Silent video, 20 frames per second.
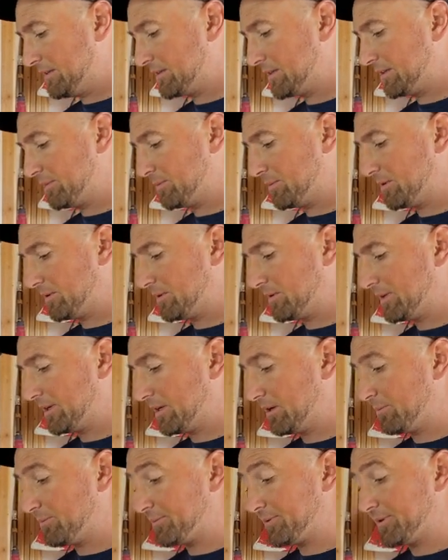it will
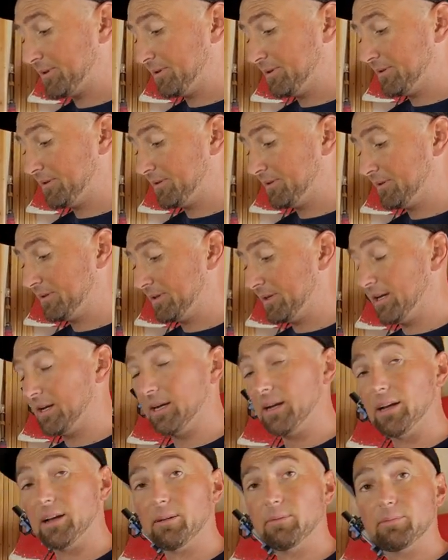help
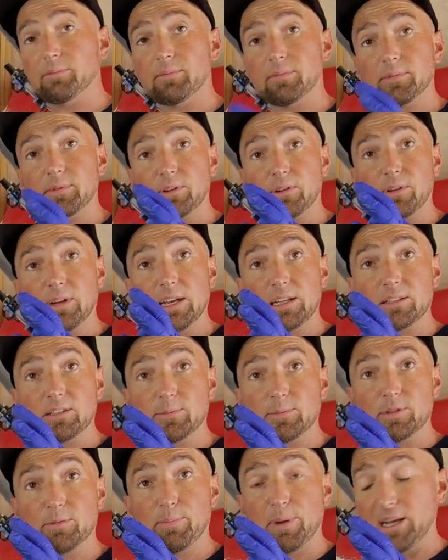create
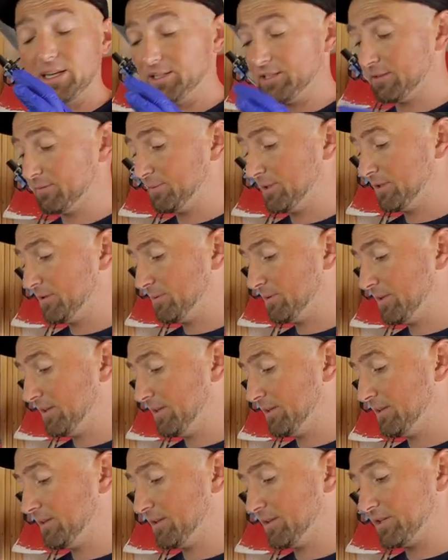some space
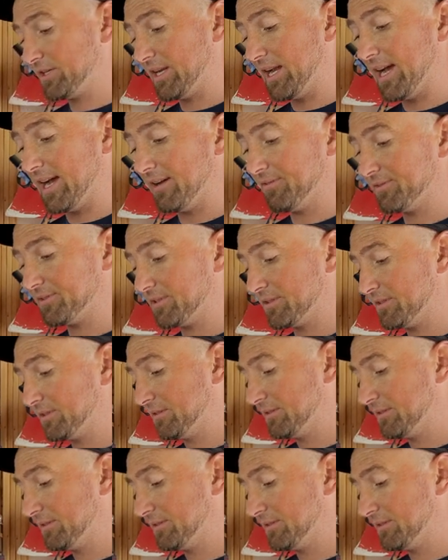between the shaft